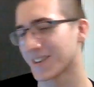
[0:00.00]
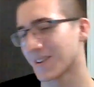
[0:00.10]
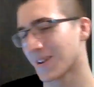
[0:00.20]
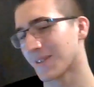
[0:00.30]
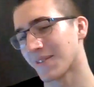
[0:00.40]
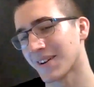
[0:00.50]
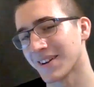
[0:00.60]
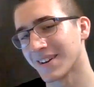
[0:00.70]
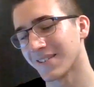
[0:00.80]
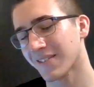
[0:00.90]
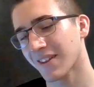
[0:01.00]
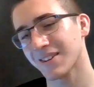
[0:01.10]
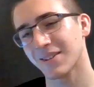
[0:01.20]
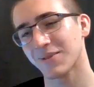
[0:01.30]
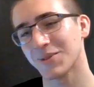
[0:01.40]
it off right here.
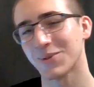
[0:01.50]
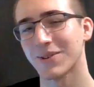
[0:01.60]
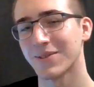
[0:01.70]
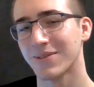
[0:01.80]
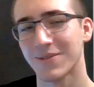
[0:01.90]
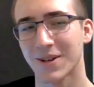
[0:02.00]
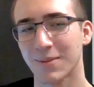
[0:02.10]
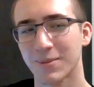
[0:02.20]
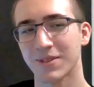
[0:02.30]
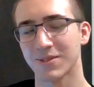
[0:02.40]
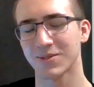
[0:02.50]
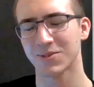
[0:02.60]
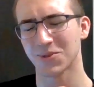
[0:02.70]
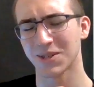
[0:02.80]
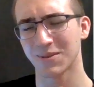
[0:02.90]
Thanks everyone for coming to the
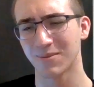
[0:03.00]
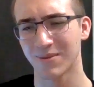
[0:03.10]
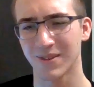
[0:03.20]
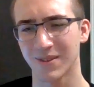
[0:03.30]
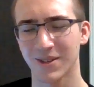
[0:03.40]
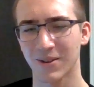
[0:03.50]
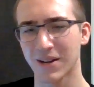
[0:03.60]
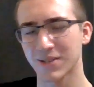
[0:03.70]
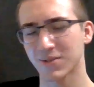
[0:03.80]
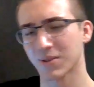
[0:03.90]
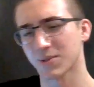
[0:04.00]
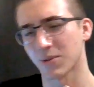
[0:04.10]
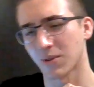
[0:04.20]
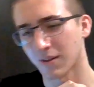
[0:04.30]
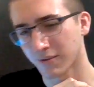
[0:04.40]
stream. You guys are all
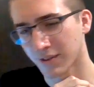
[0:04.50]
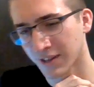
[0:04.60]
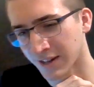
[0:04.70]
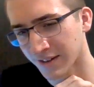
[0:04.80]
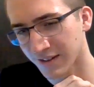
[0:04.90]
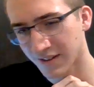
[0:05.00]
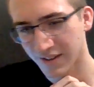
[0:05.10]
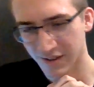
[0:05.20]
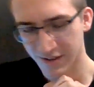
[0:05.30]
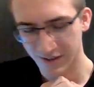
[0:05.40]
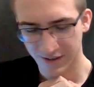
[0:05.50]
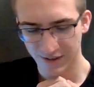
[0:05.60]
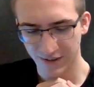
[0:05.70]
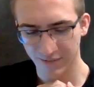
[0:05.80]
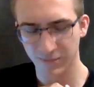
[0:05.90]
so lovely.
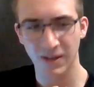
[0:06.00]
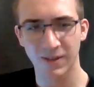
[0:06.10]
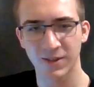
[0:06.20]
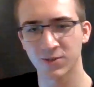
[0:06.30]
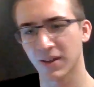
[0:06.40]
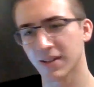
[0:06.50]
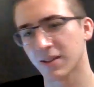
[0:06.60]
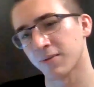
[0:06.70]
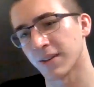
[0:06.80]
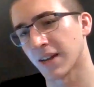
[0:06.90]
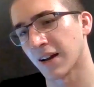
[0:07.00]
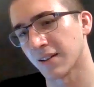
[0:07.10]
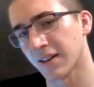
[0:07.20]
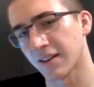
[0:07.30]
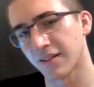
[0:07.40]
I'm glad that you liked the
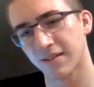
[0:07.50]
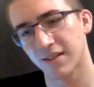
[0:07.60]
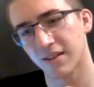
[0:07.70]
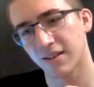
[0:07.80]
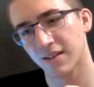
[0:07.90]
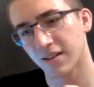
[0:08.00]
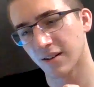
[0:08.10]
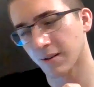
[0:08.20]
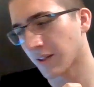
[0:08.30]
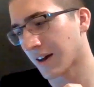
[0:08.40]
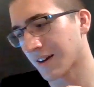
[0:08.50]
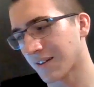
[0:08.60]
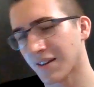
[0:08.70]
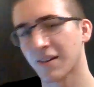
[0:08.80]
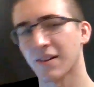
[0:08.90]
finale. I'm
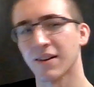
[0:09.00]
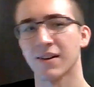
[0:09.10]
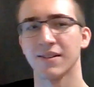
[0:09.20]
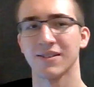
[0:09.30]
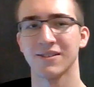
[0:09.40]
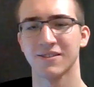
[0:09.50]
glad that I